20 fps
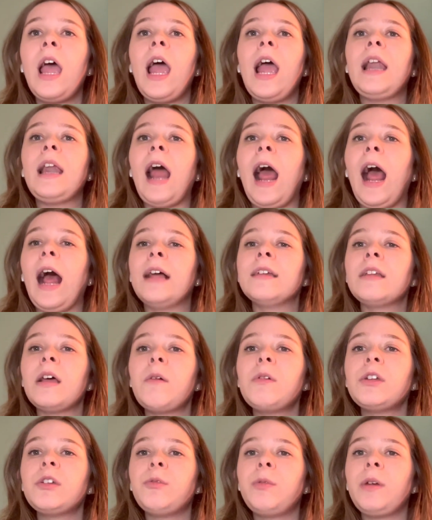And as I
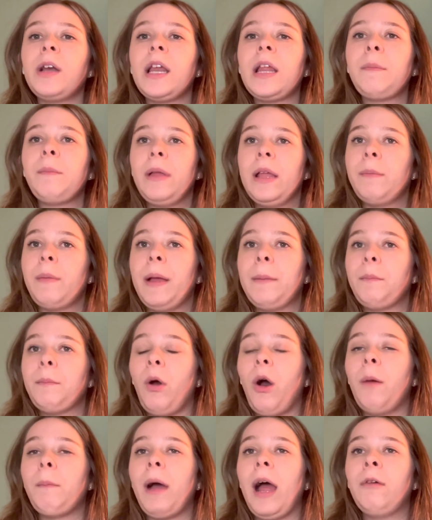was reading Me and My
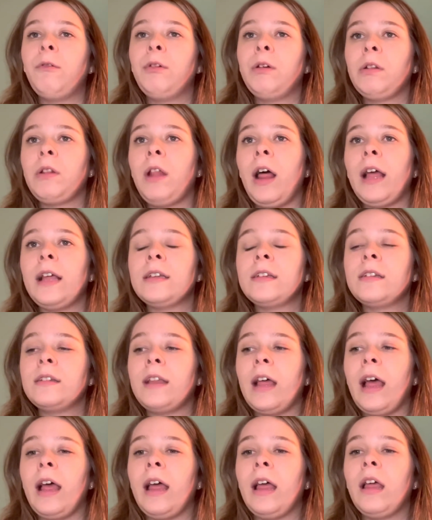Mom, I realized
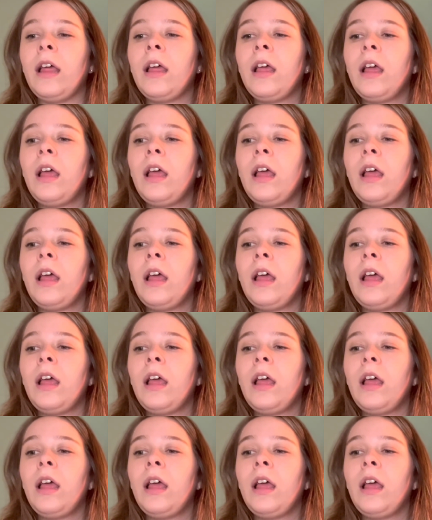that